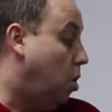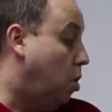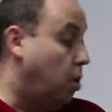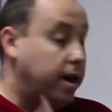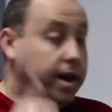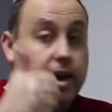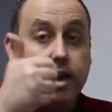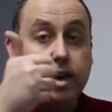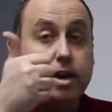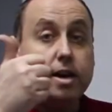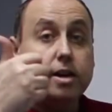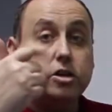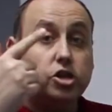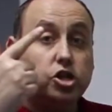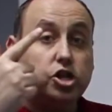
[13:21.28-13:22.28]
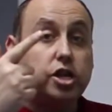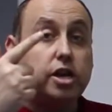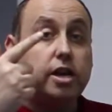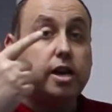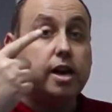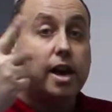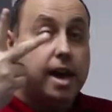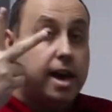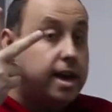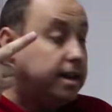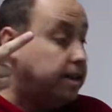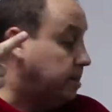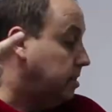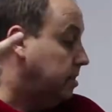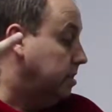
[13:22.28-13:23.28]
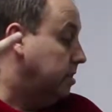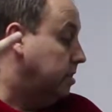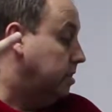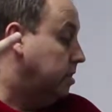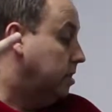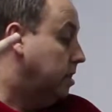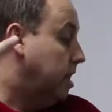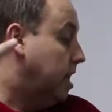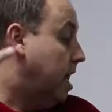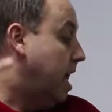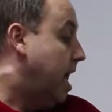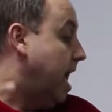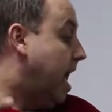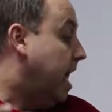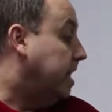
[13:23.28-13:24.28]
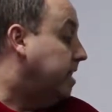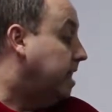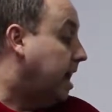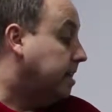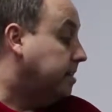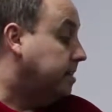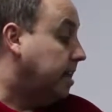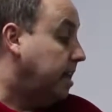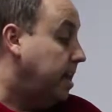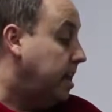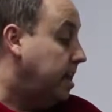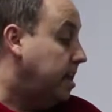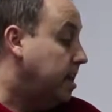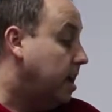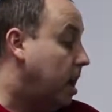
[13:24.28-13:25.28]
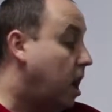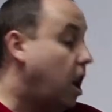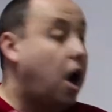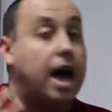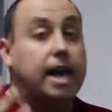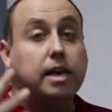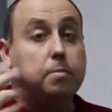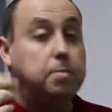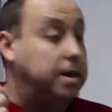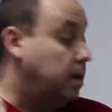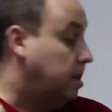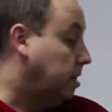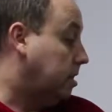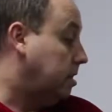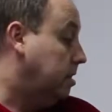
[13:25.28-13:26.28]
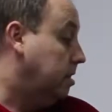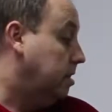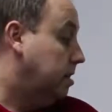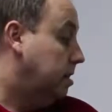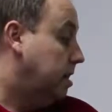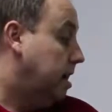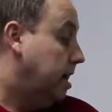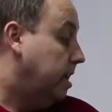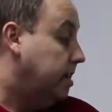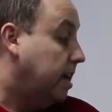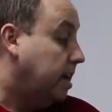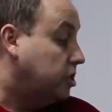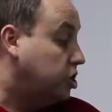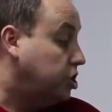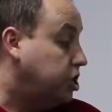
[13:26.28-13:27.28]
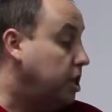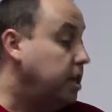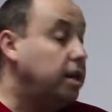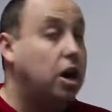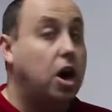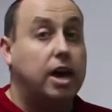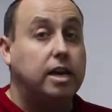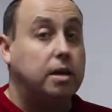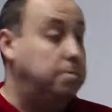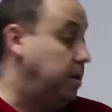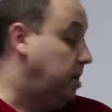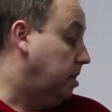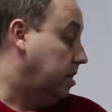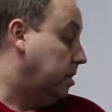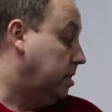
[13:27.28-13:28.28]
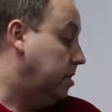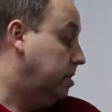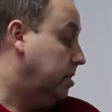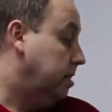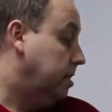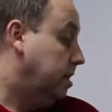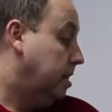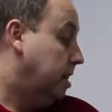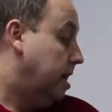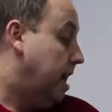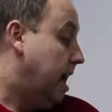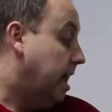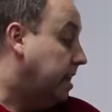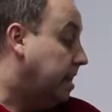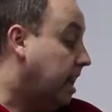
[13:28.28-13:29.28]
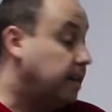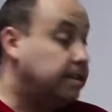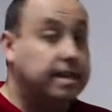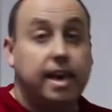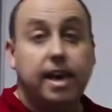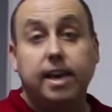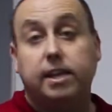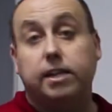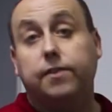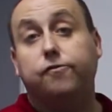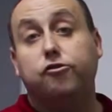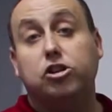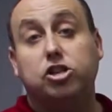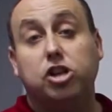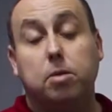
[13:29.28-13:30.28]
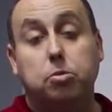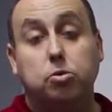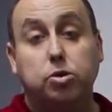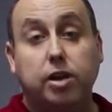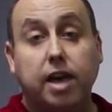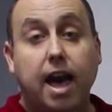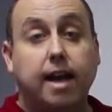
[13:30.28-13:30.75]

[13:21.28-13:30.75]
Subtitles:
Or he, she, it. Does he like milk? Does she like milk? Does it, for example the